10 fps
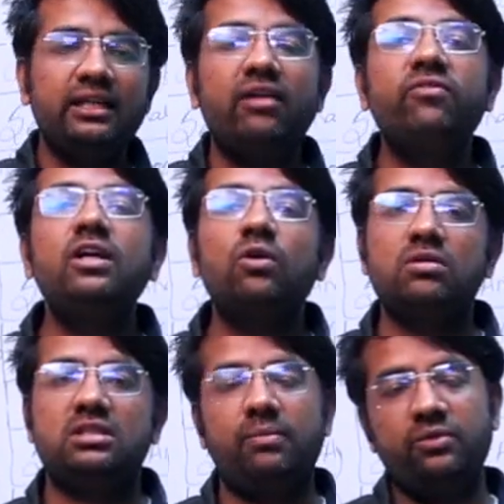every
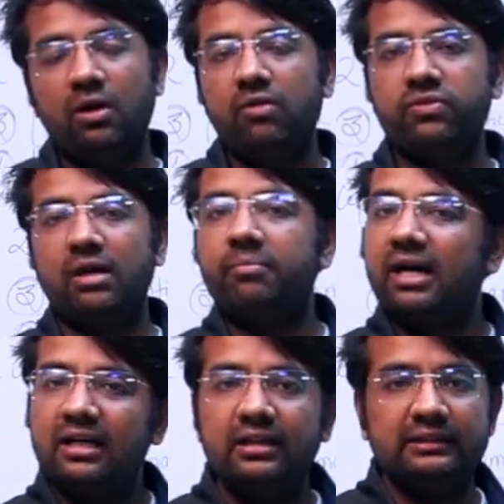concept of
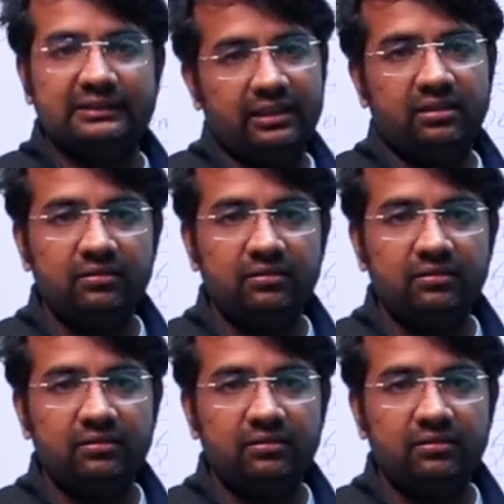compiler design.